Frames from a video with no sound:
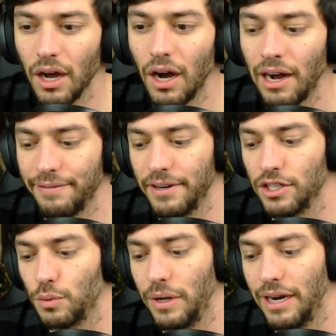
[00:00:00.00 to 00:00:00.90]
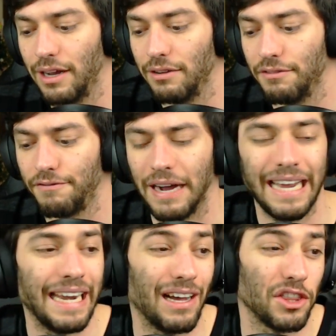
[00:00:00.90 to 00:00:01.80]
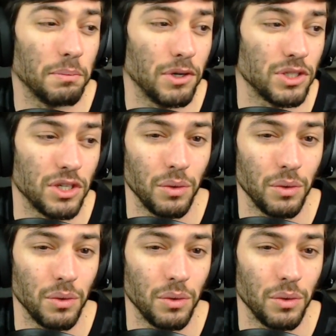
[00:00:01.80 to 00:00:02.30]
often is when I find out the most